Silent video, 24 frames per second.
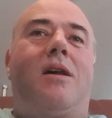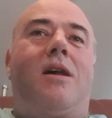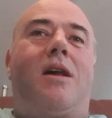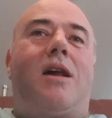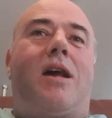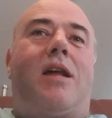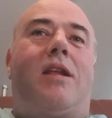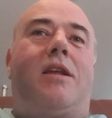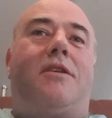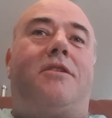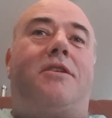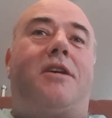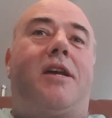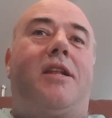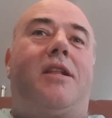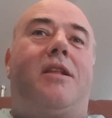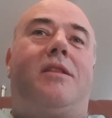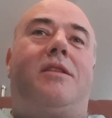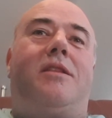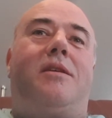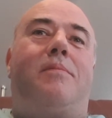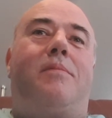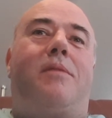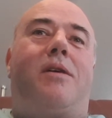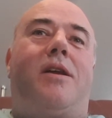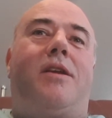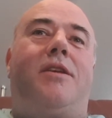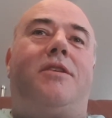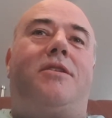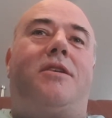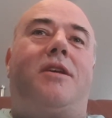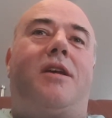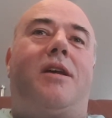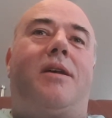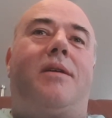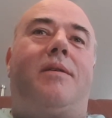And I say that the
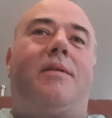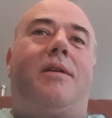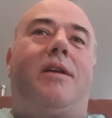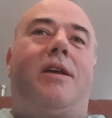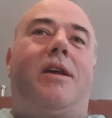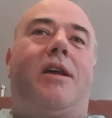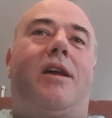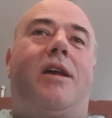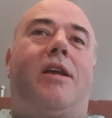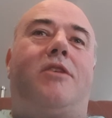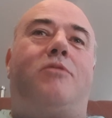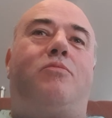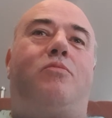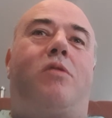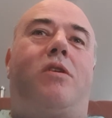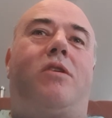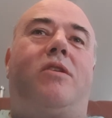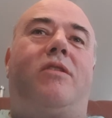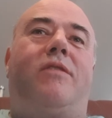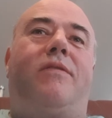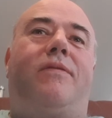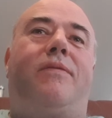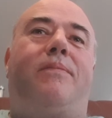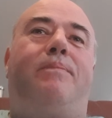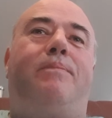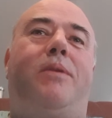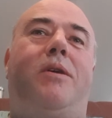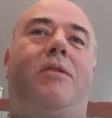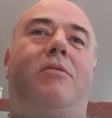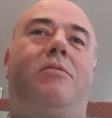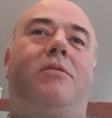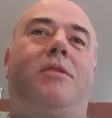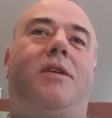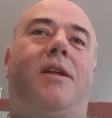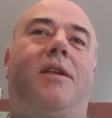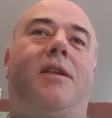mindset is one of
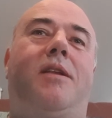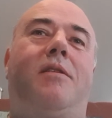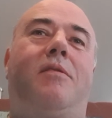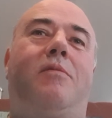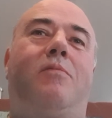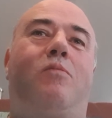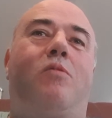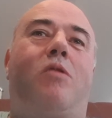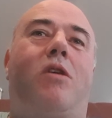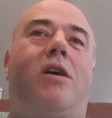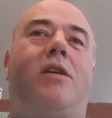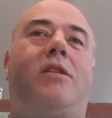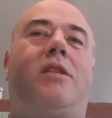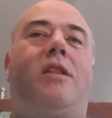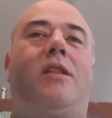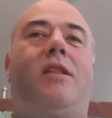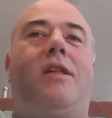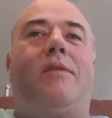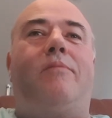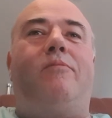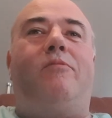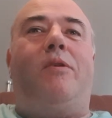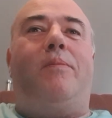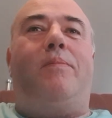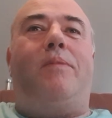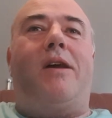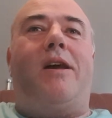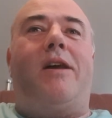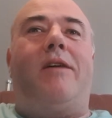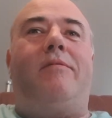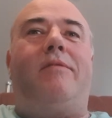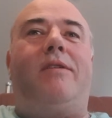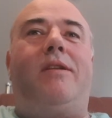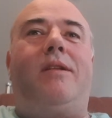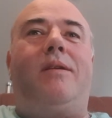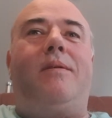building rather than
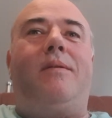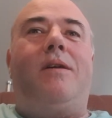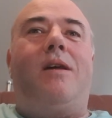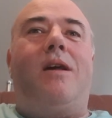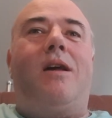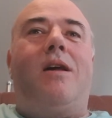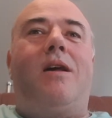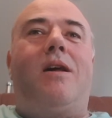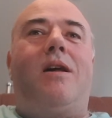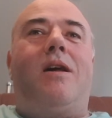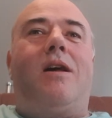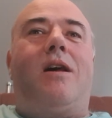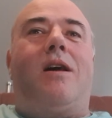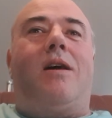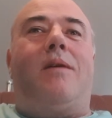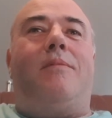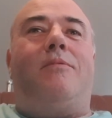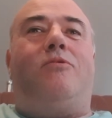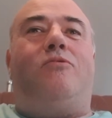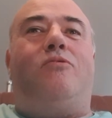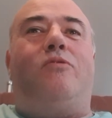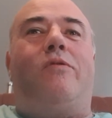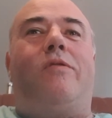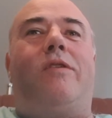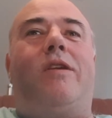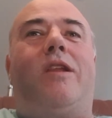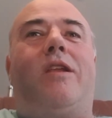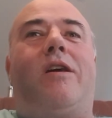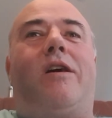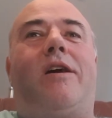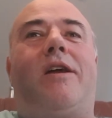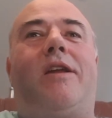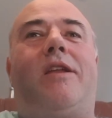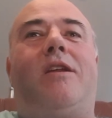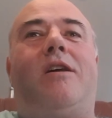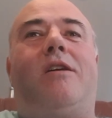repairing. Draw a
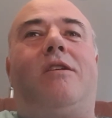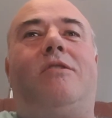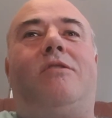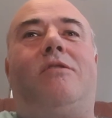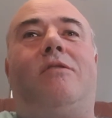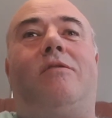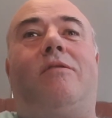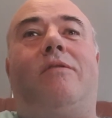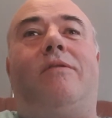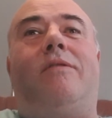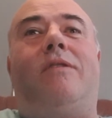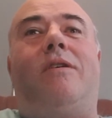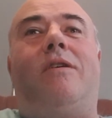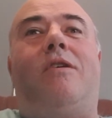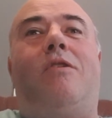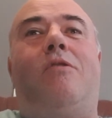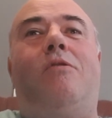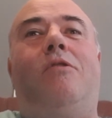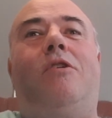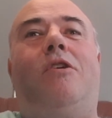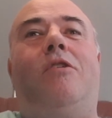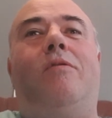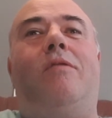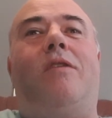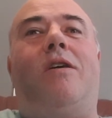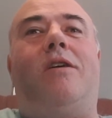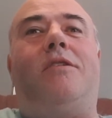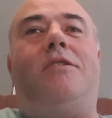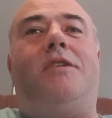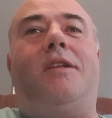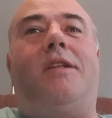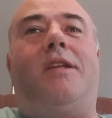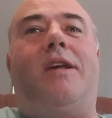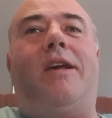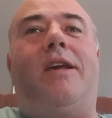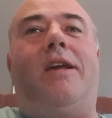line under who you are
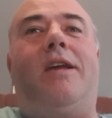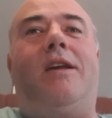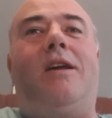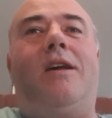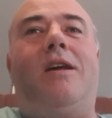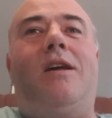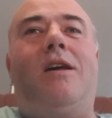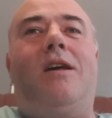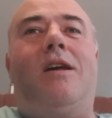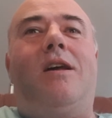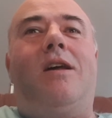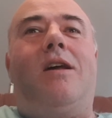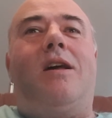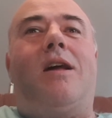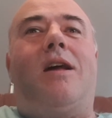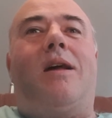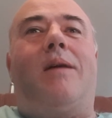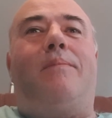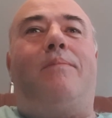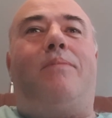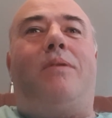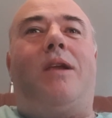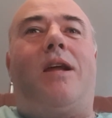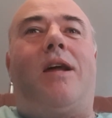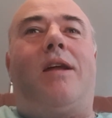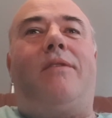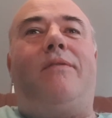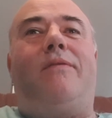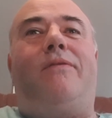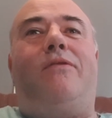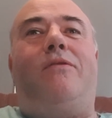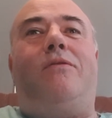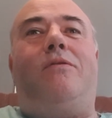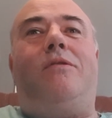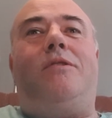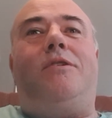today and plan
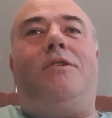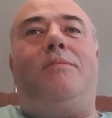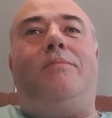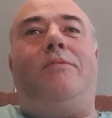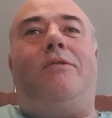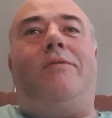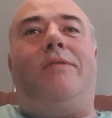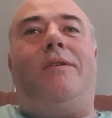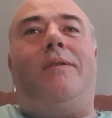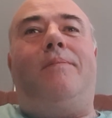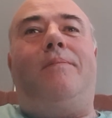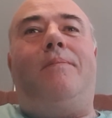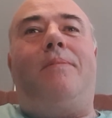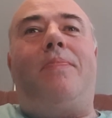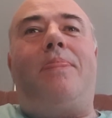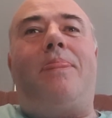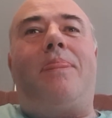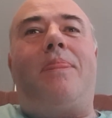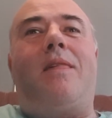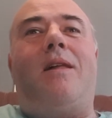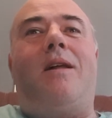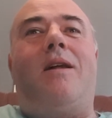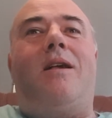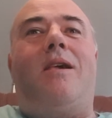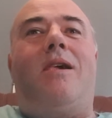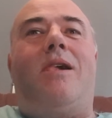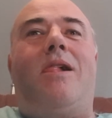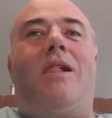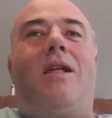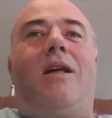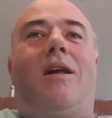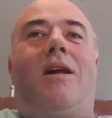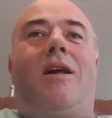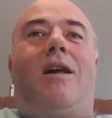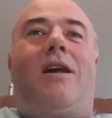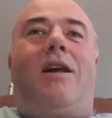for tomorrow.
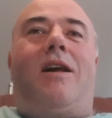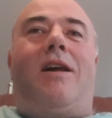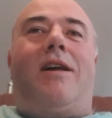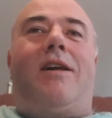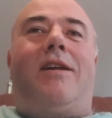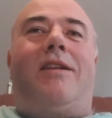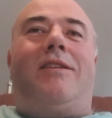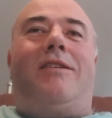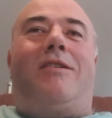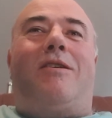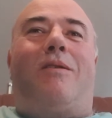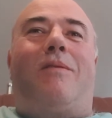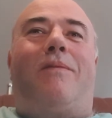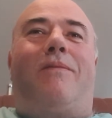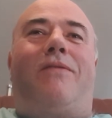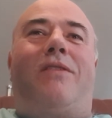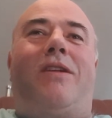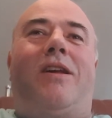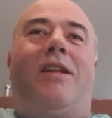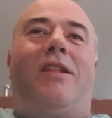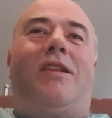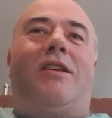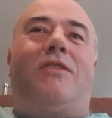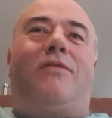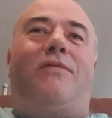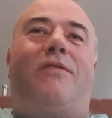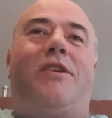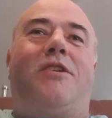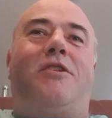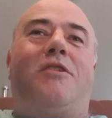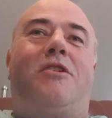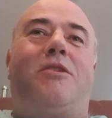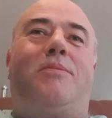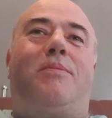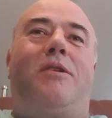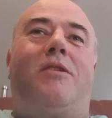And hopefully this
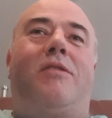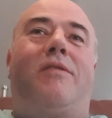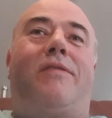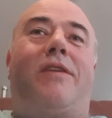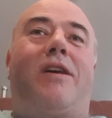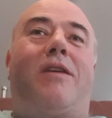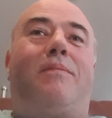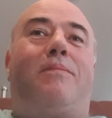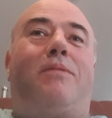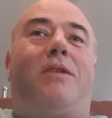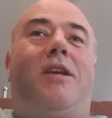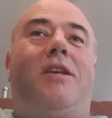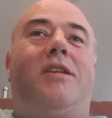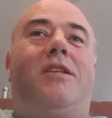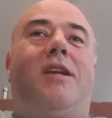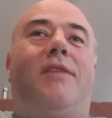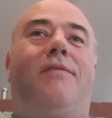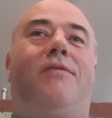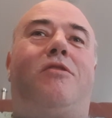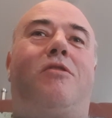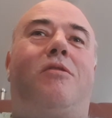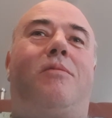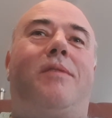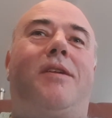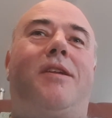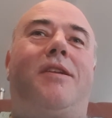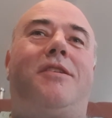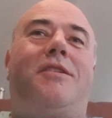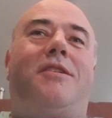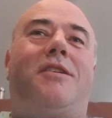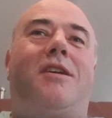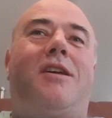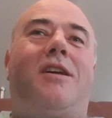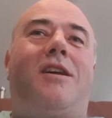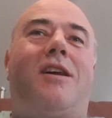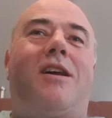video has been of help. Please leave
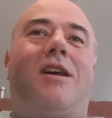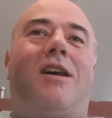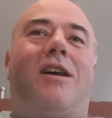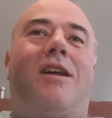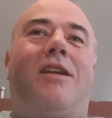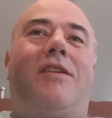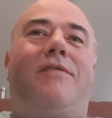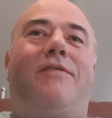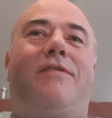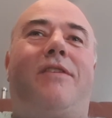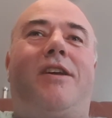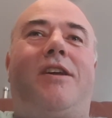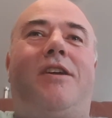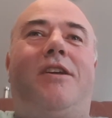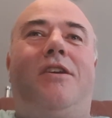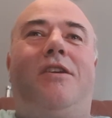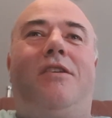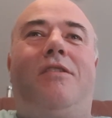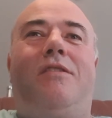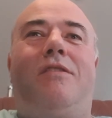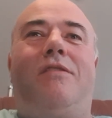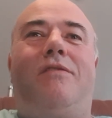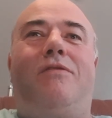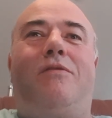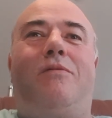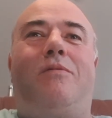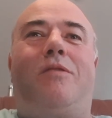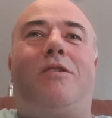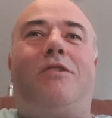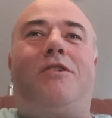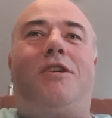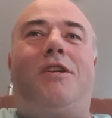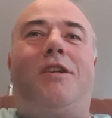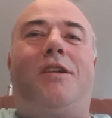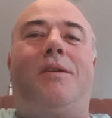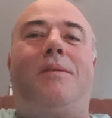comments, and thank you for
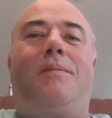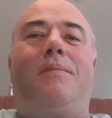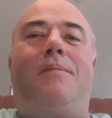watching.